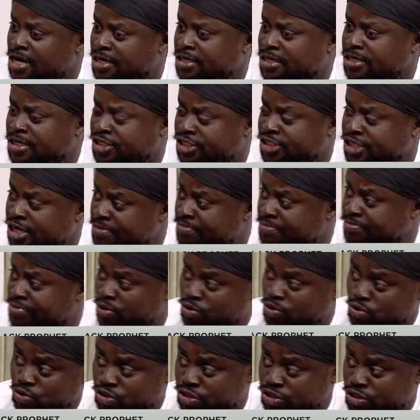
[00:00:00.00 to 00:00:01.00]
the same
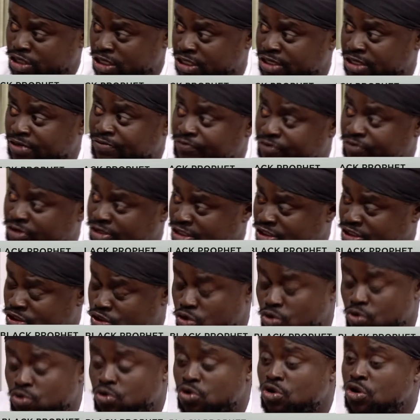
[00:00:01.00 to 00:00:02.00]
producer, Dean Fraser.
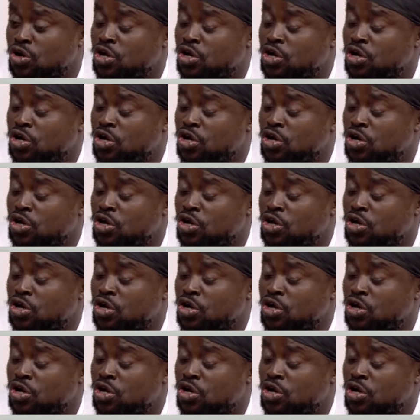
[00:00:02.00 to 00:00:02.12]
So